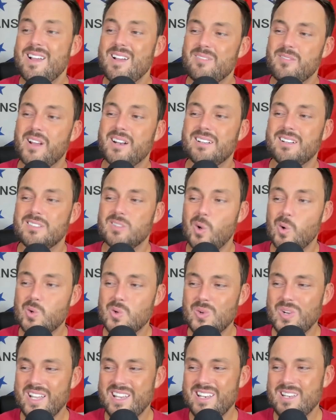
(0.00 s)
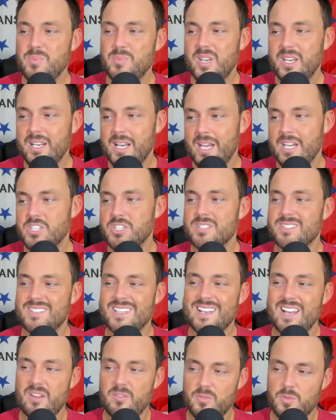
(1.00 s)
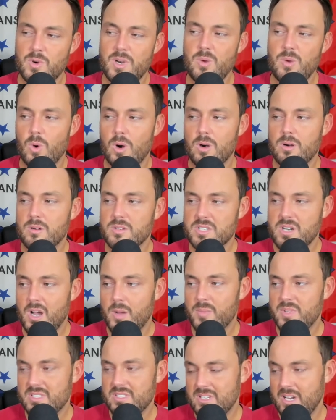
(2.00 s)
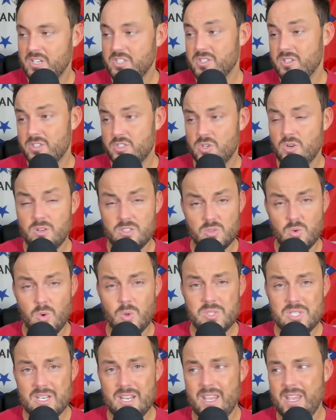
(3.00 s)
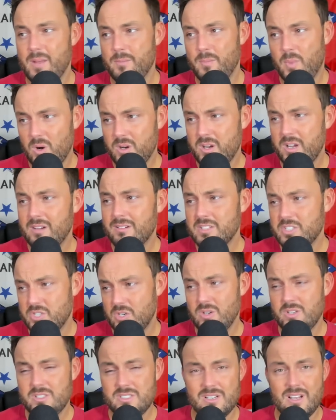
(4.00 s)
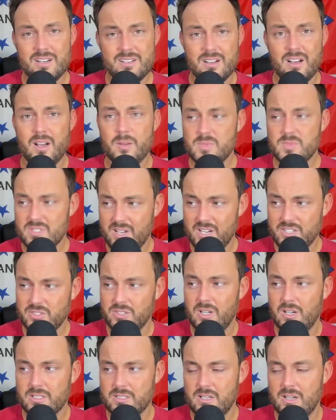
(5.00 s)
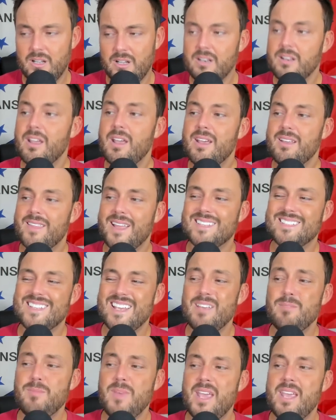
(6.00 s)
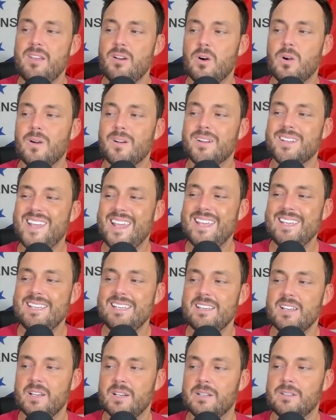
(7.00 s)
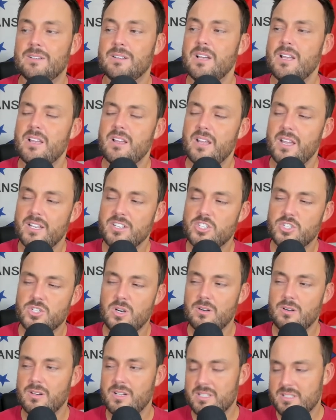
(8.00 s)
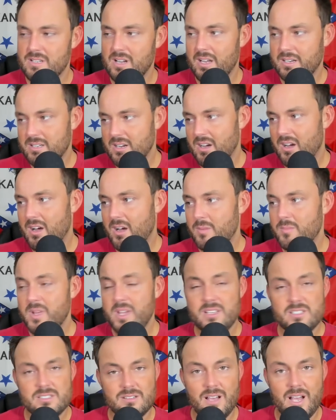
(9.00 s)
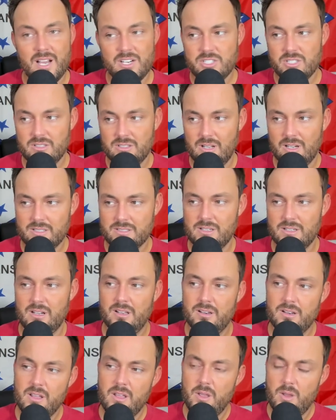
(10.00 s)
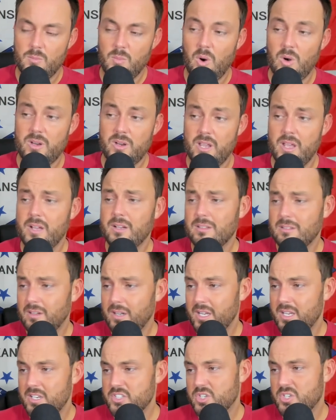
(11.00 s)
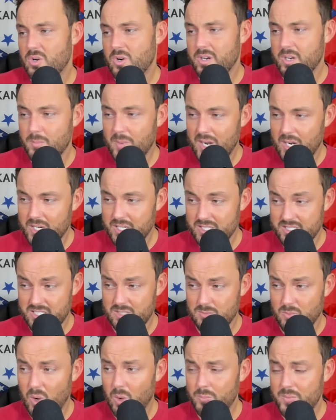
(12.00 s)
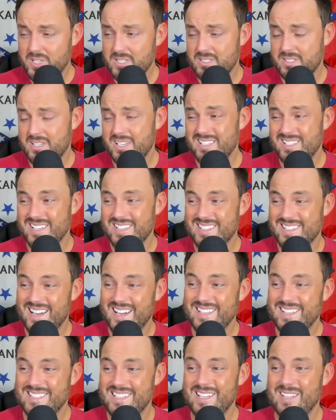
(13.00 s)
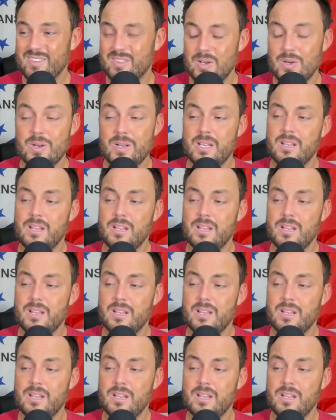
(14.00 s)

Find a local independent agent to get a free workers' compensation insurance quote today at markelinsurance.com/lockedon. That's M-A-R-K-E-L insurance.com/lockedon. Markel, insuring America's small businesses since 1930.